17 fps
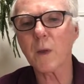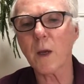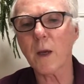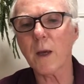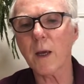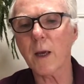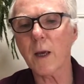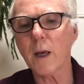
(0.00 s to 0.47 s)

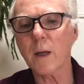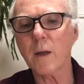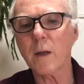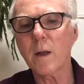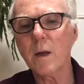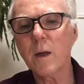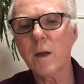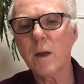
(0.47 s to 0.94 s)
And
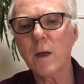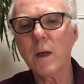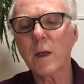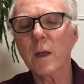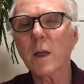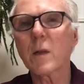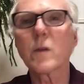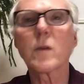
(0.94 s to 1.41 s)

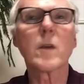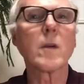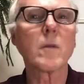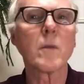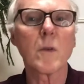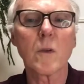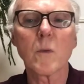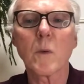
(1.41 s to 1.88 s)
let's give
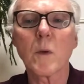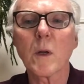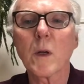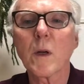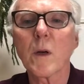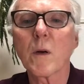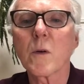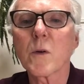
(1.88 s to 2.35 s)
this one a
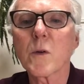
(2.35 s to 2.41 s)
go,